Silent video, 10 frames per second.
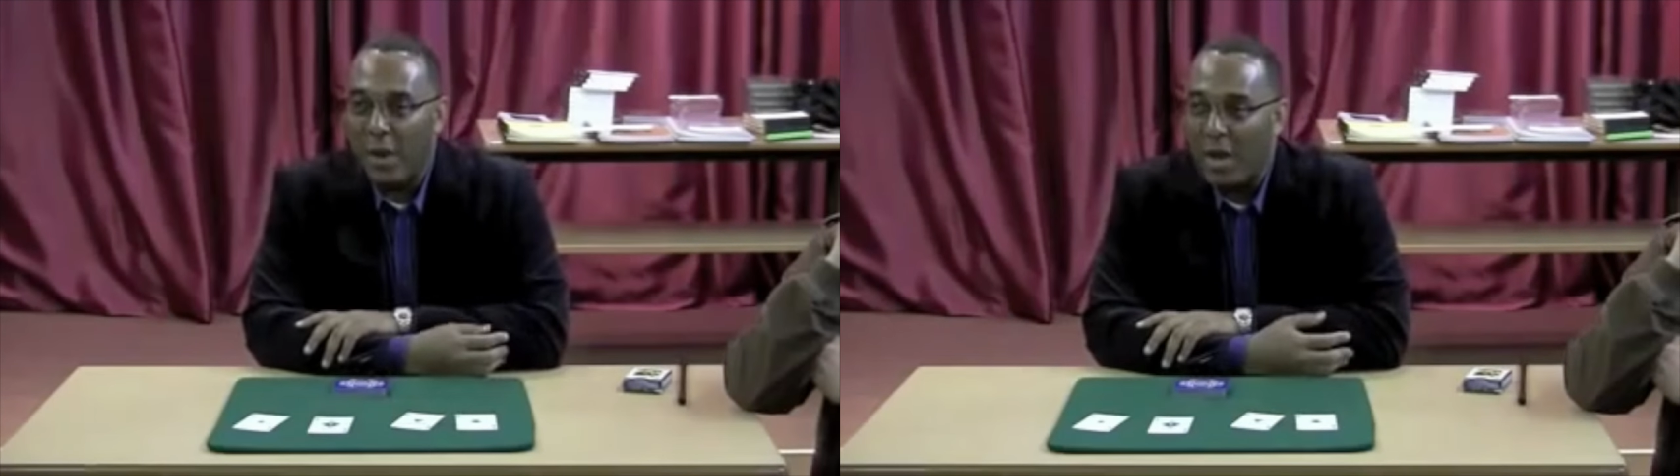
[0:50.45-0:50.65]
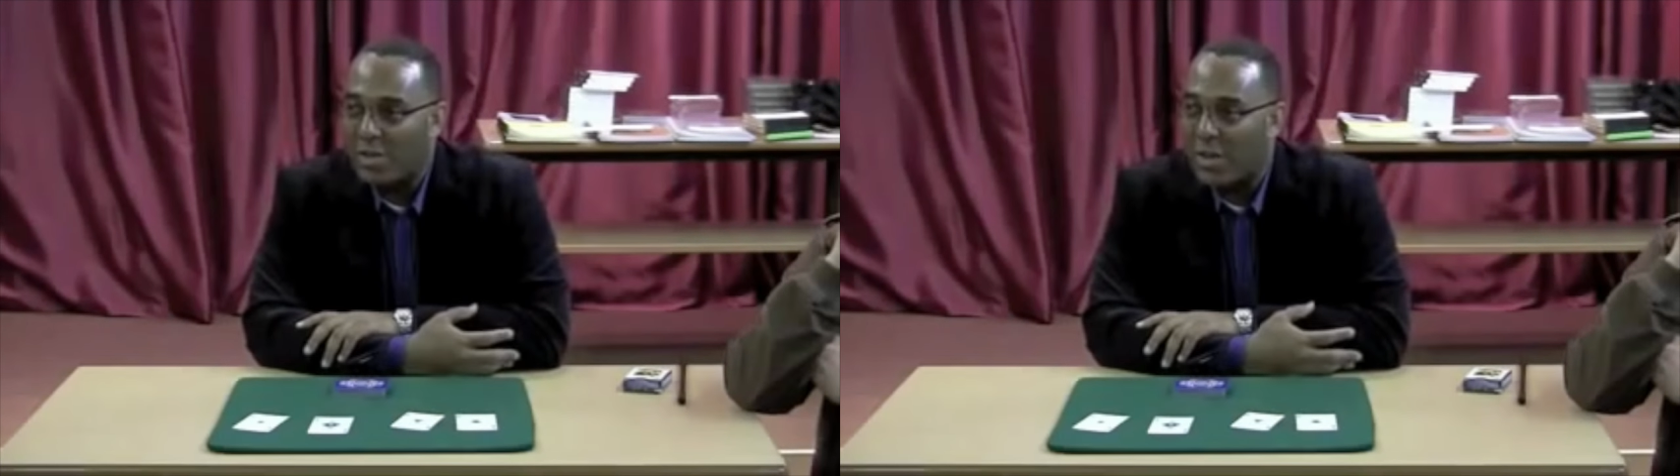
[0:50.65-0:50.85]

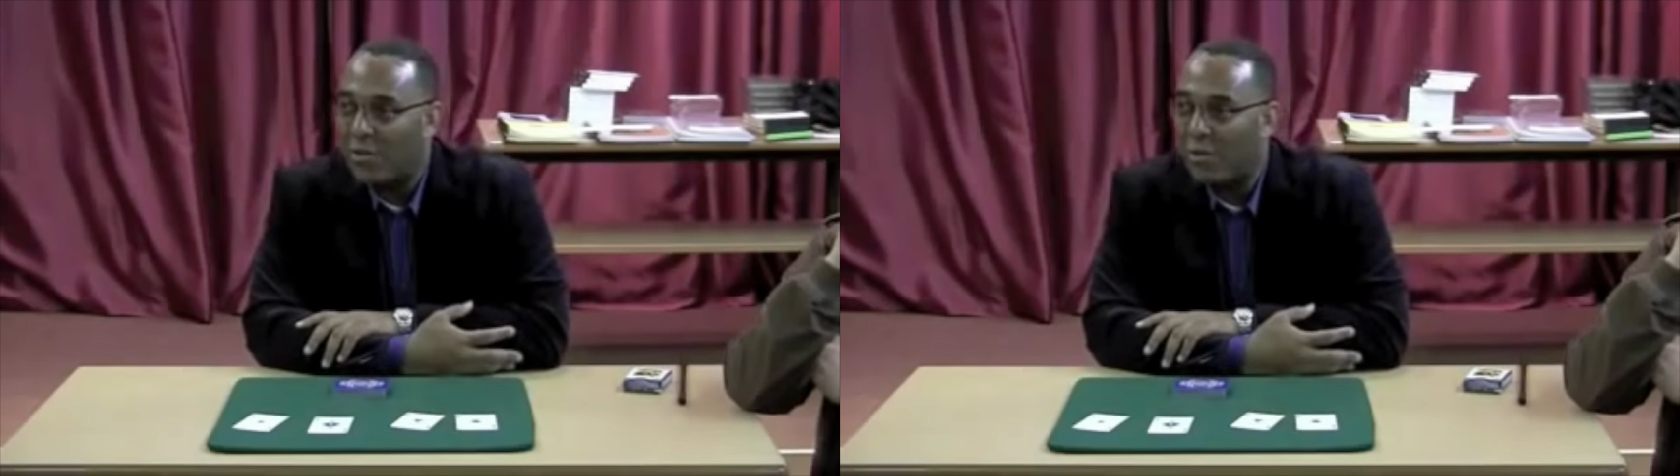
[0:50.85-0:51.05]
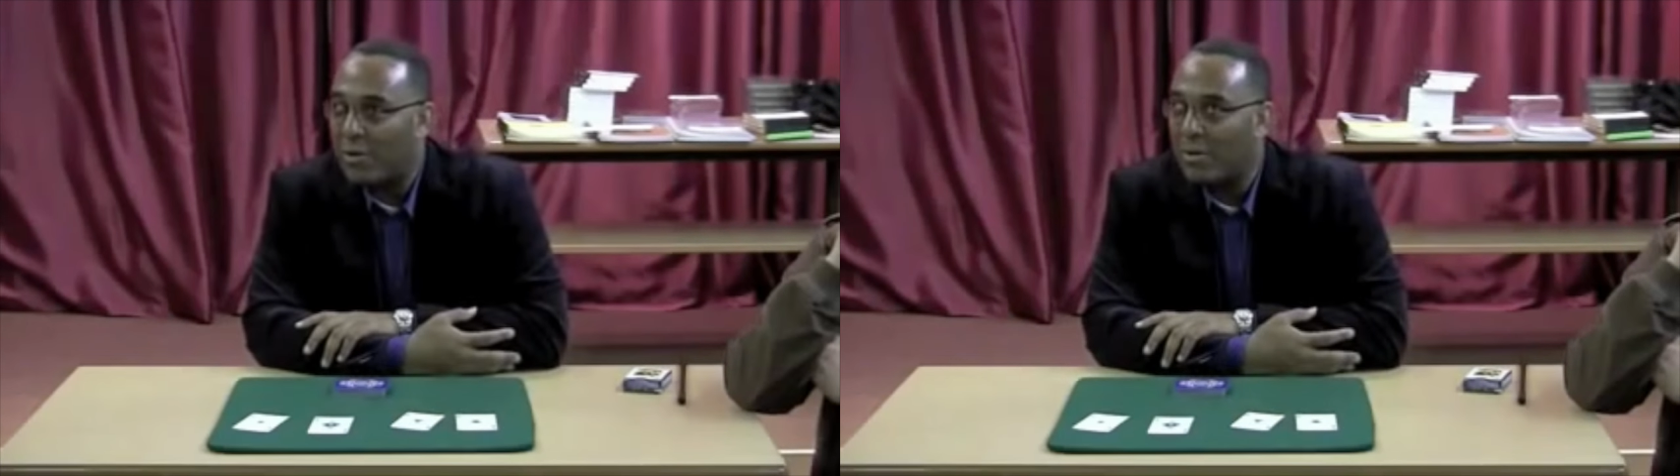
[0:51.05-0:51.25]
last
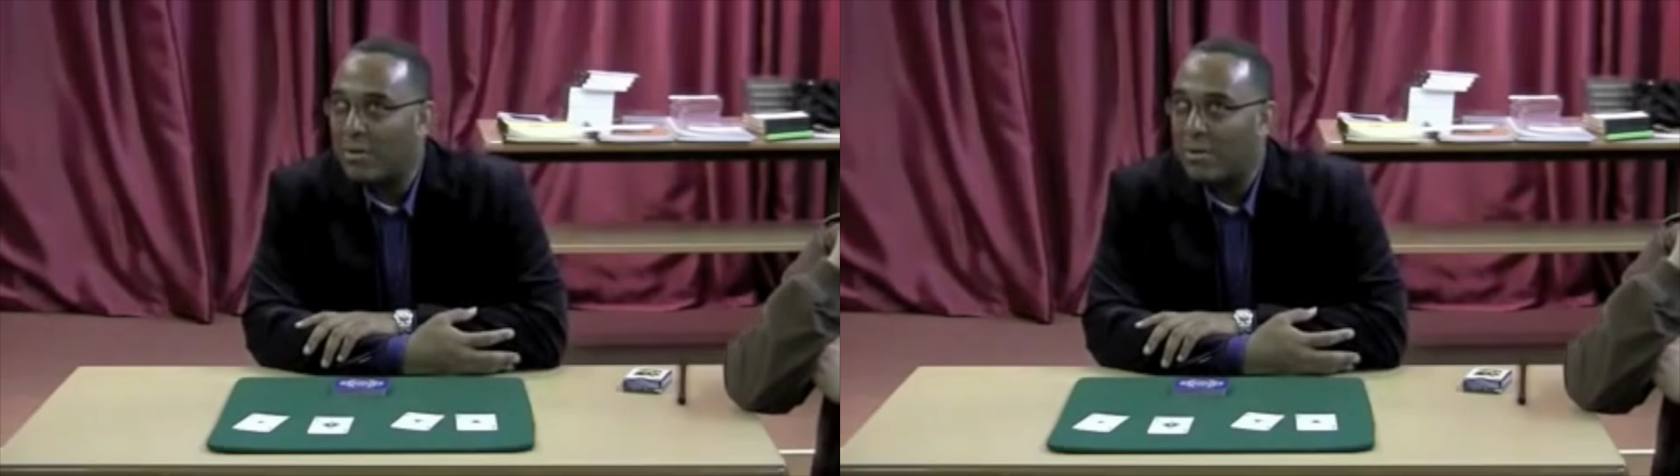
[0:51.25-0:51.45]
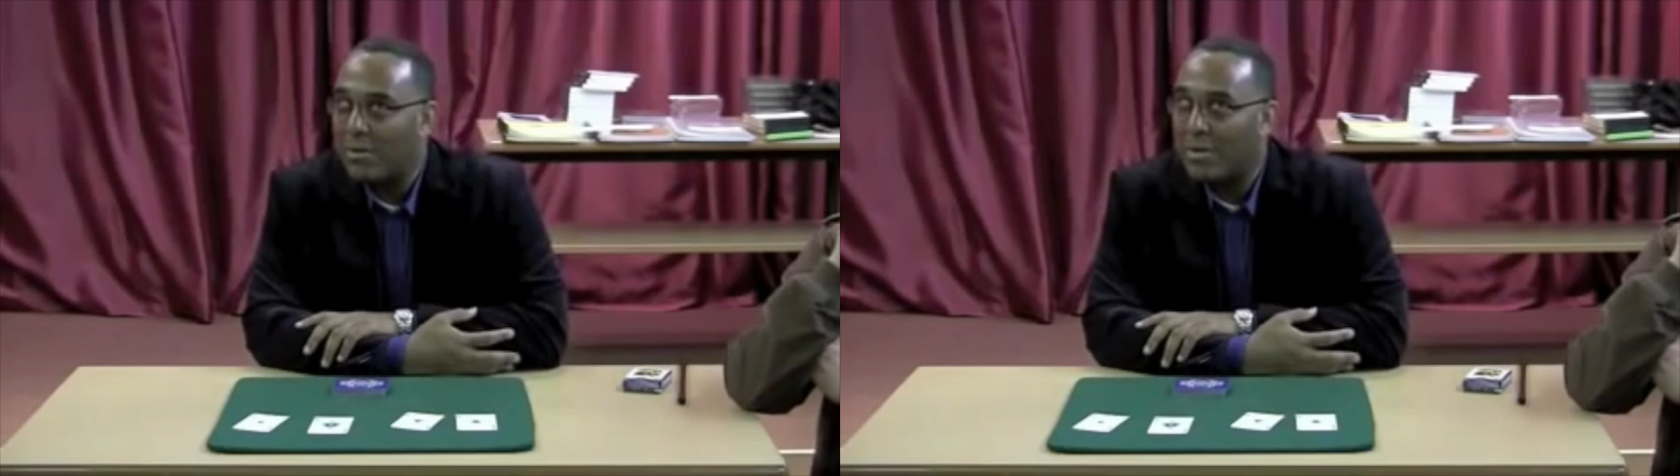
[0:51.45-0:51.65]

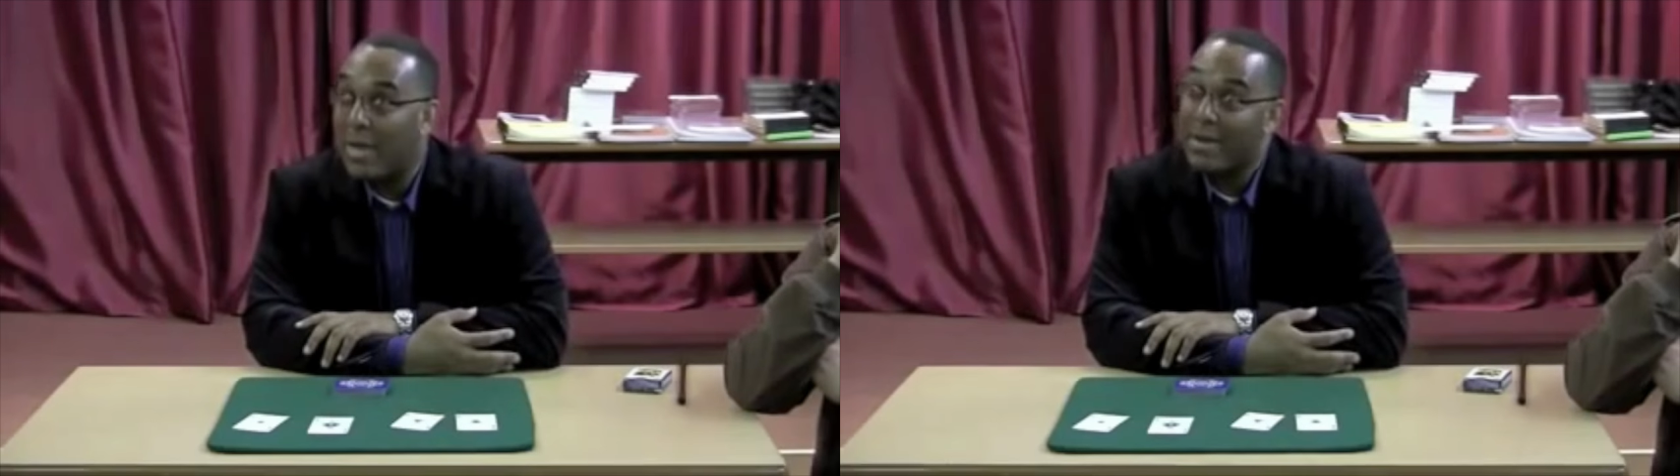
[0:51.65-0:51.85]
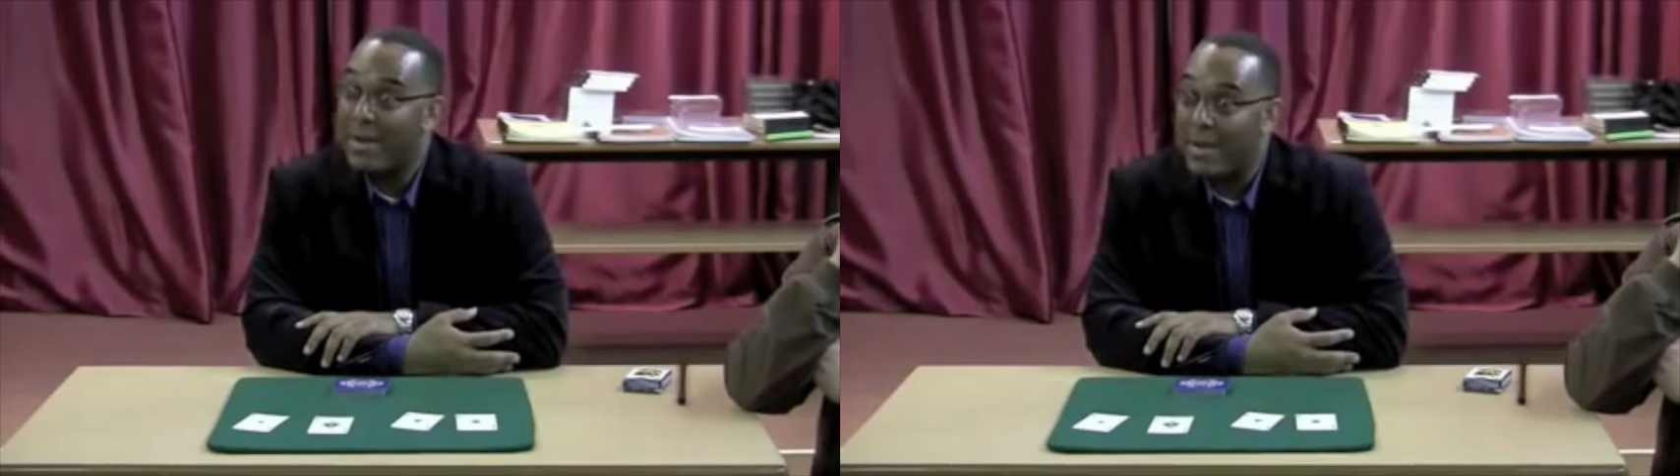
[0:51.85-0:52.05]
110